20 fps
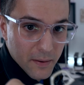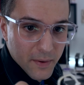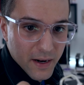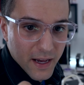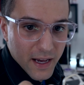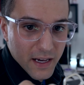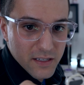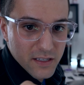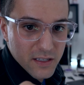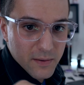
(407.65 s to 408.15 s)
I'm gonna
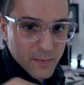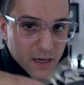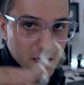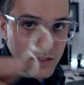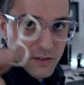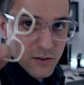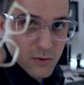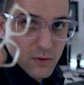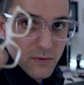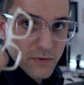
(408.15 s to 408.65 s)
actually
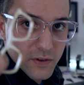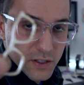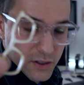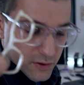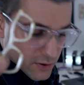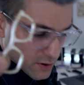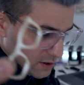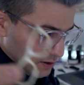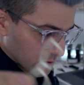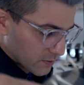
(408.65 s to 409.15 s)
make two of these
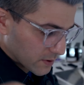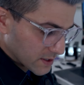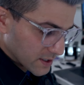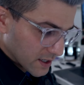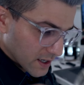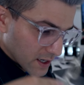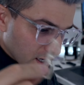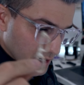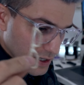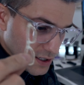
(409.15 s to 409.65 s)
acrylic ones
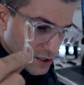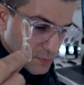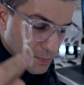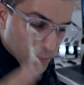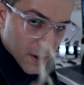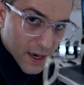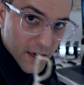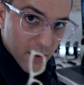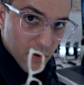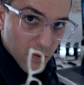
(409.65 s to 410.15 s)
and just
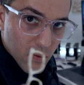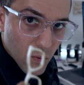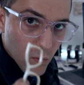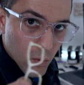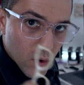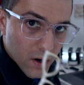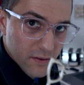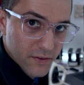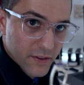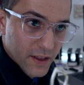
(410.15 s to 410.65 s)
paint
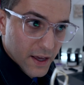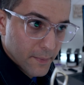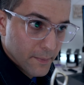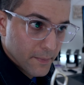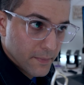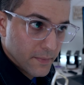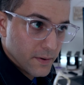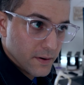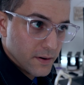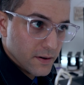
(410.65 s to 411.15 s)
one of
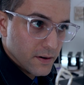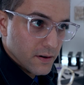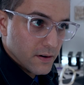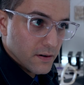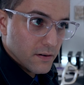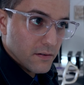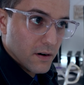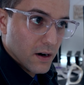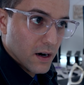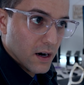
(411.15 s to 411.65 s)
them
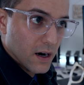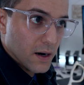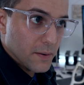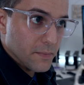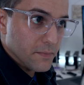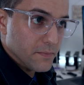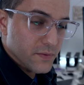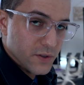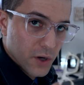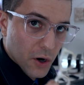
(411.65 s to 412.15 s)

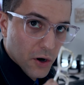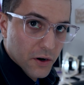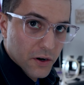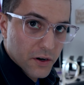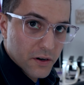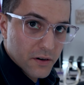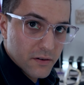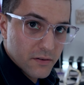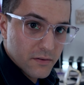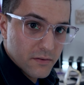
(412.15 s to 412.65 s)
um,
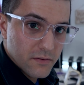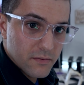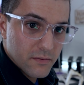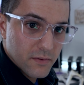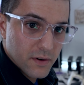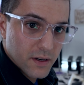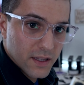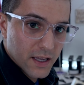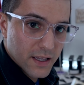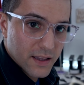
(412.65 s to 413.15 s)
darker,
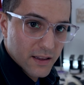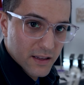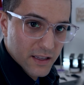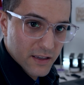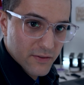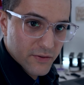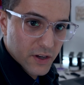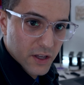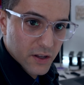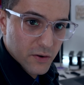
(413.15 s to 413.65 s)
and then
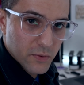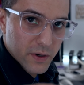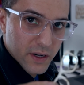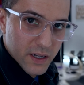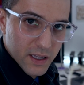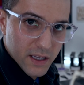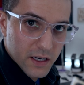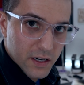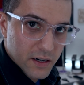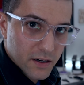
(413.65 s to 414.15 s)
leave the other one
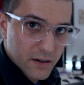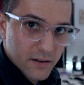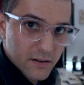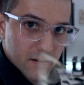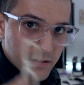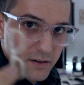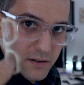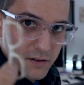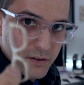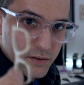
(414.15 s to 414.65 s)
clear.
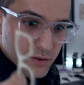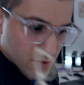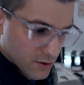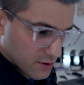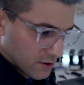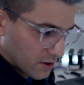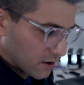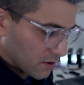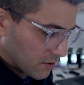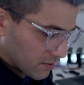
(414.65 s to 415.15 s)

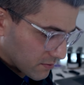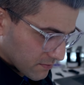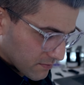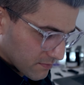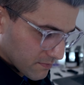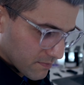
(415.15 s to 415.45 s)
So,